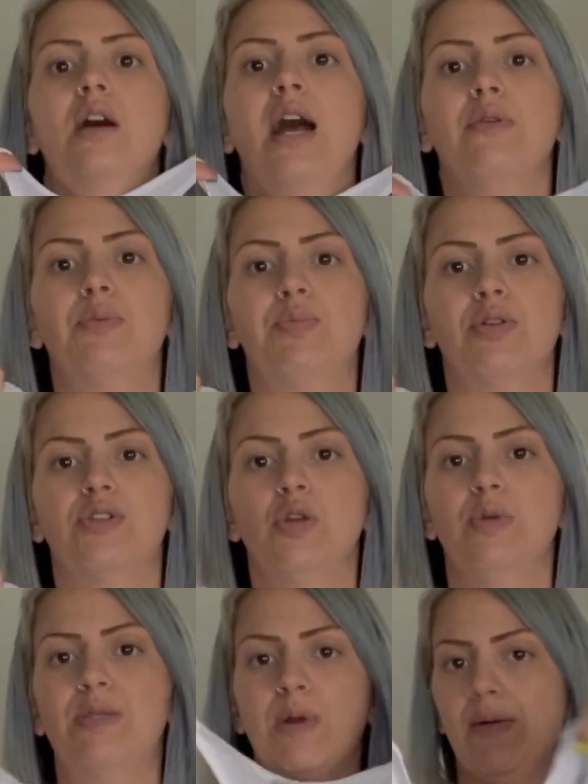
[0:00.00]
I would presume
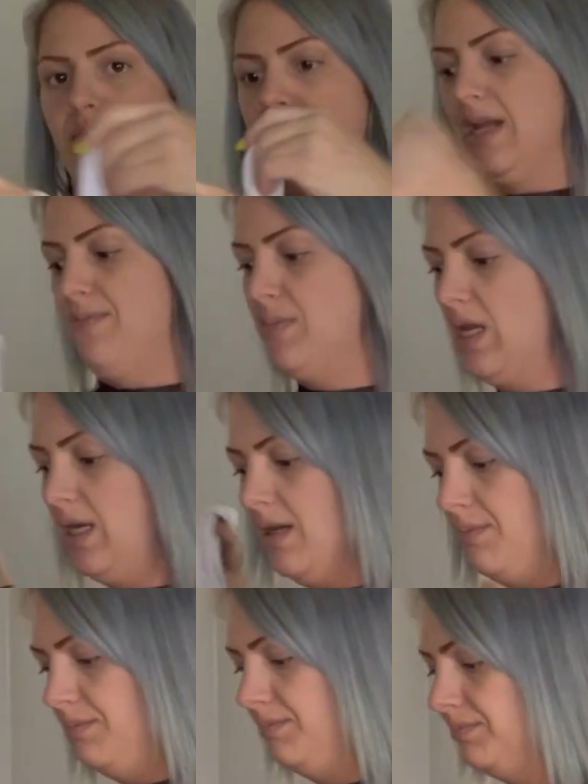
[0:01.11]
it's probably a
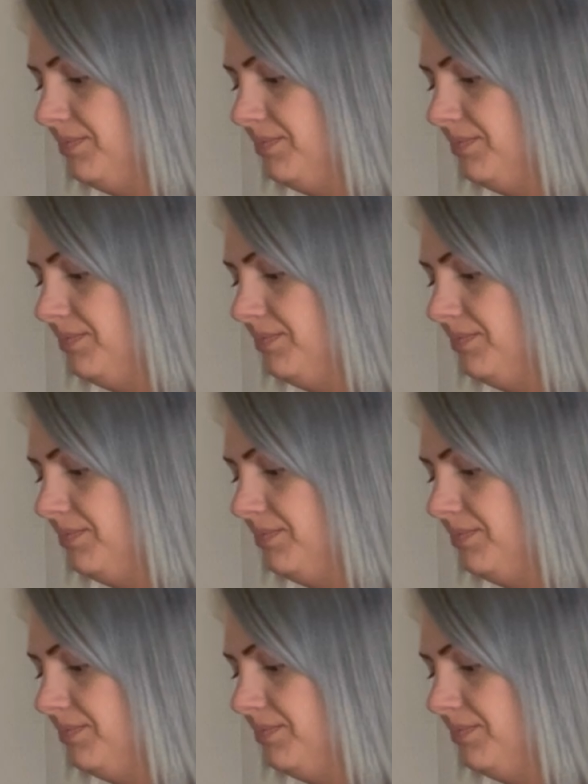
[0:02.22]
medium.